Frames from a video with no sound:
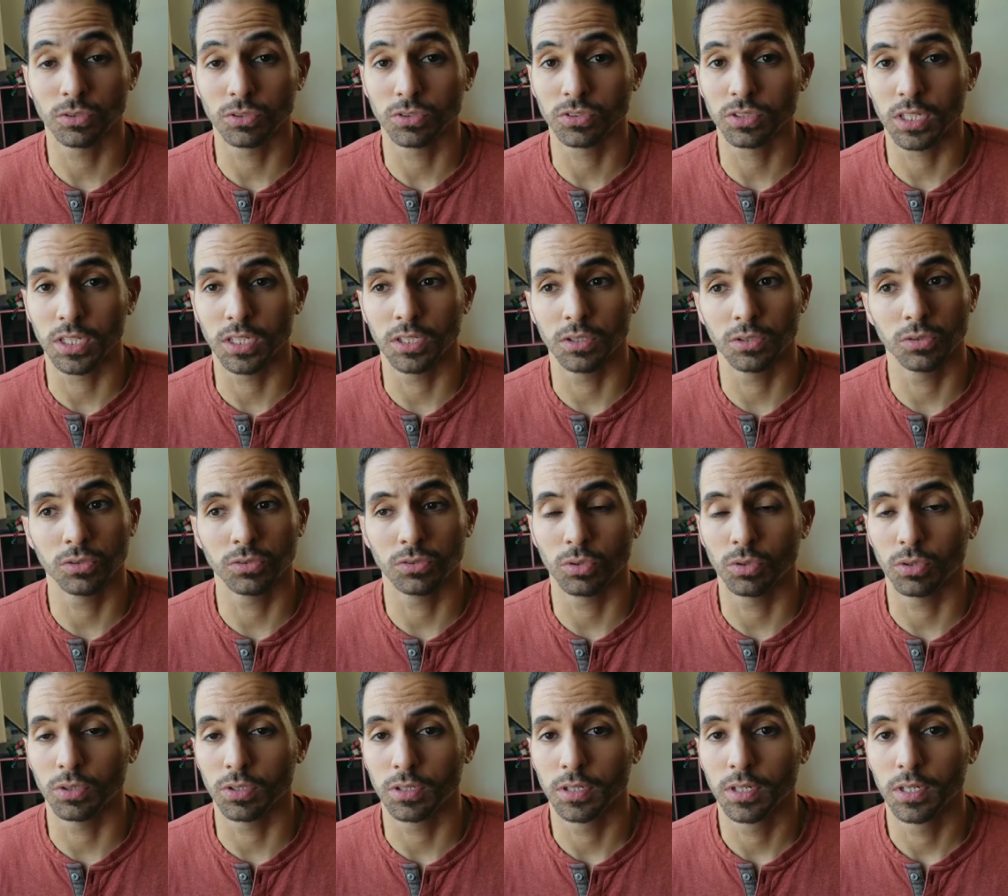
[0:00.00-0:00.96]
or skills,
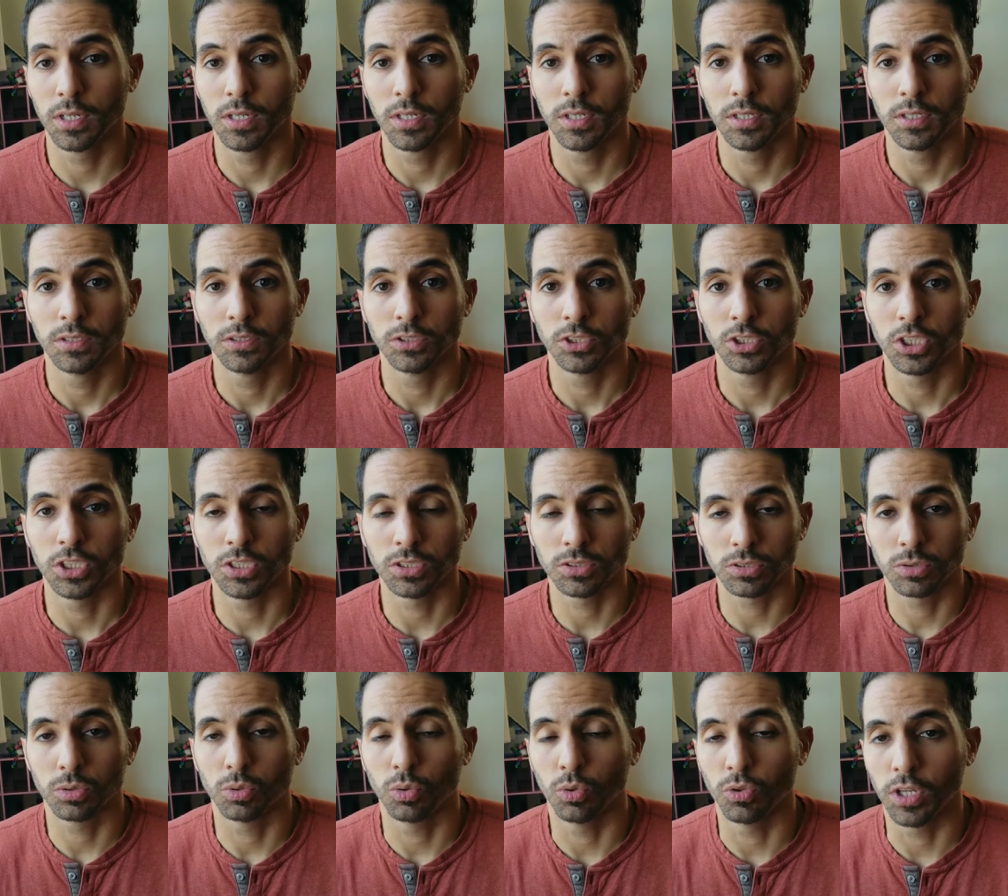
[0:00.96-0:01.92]
or
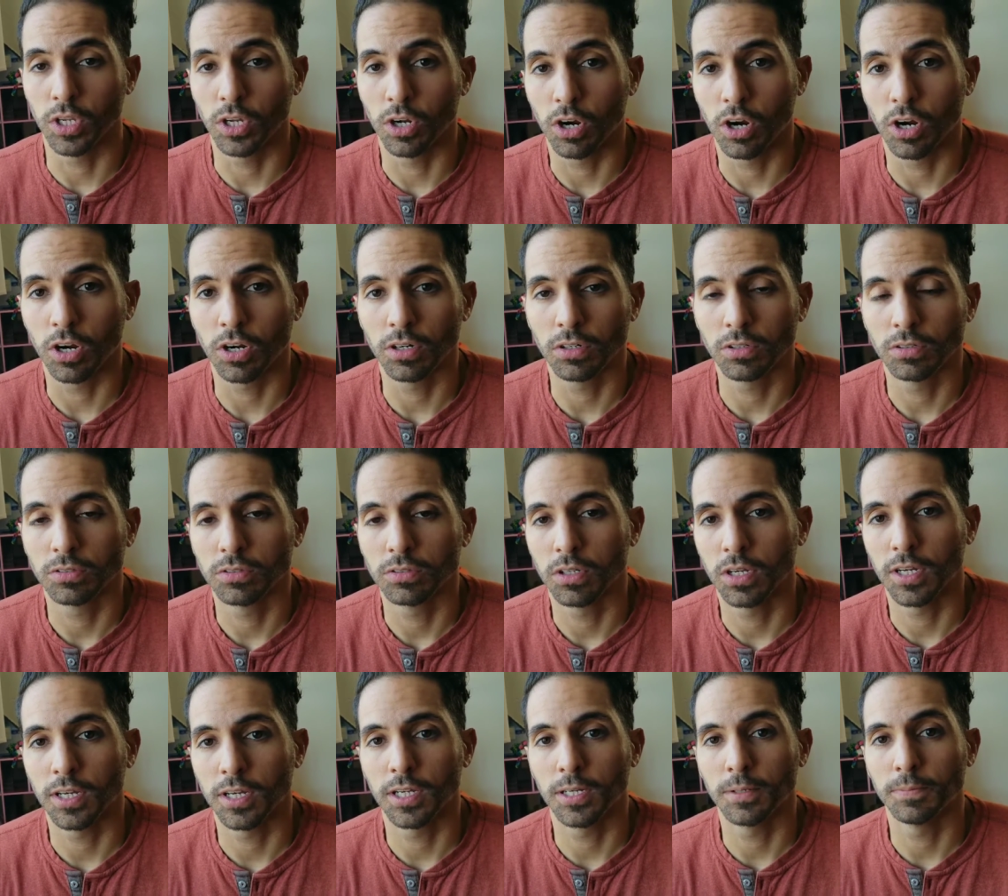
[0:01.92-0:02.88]
just who they are
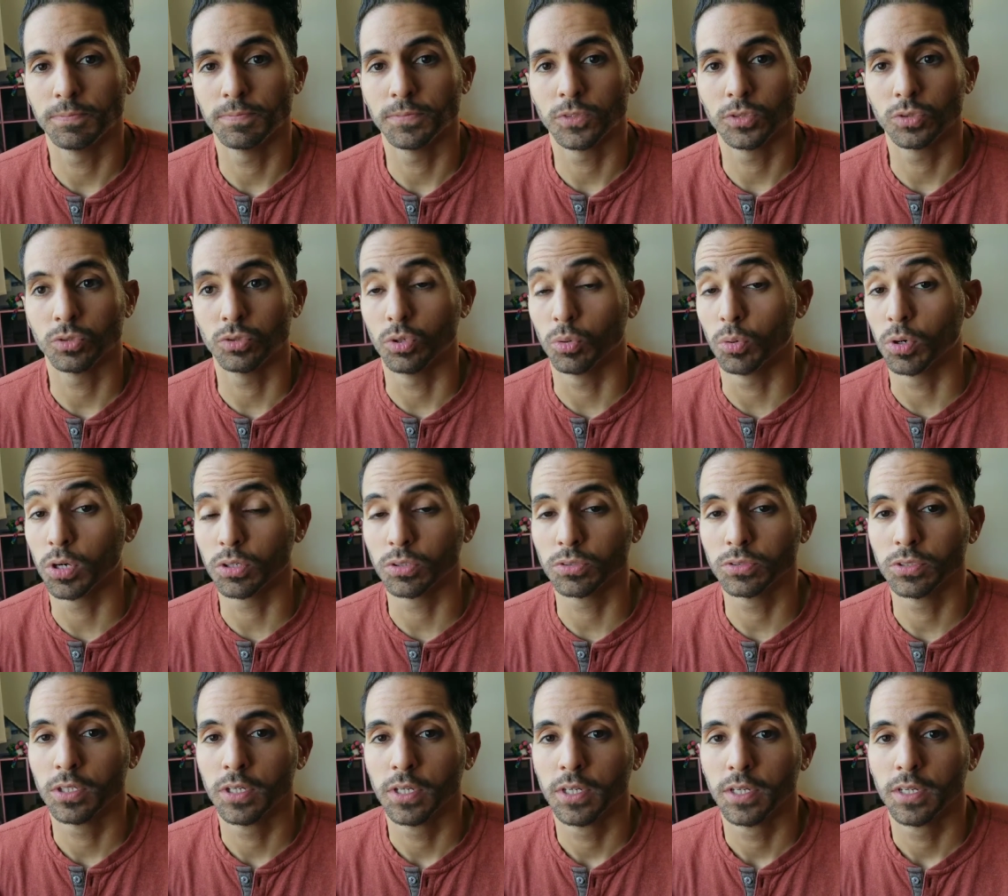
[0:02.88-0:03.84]
to the
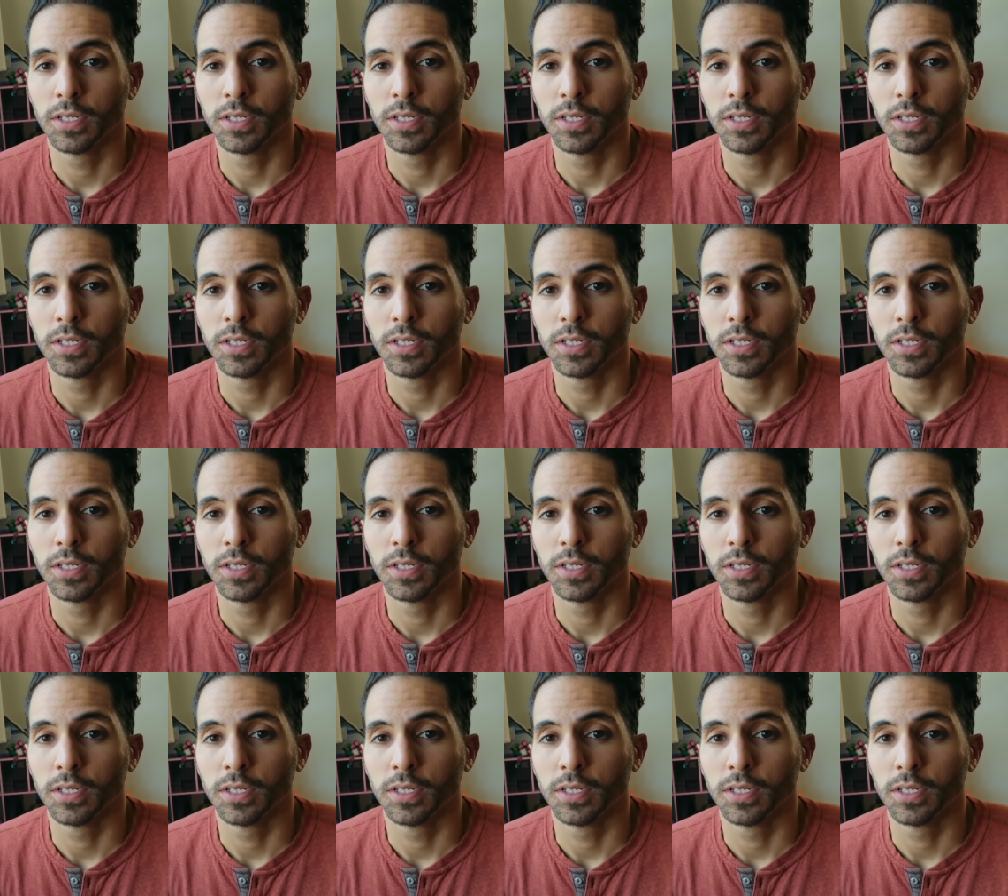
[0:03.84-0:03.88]
world.